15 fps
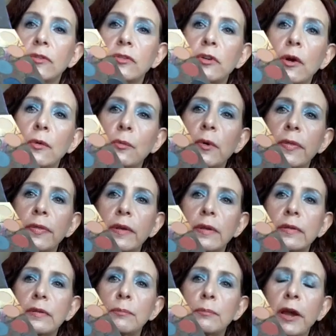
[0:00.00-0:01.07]
start with
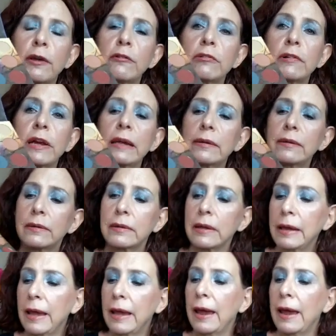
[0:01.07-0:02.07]
this in my crease,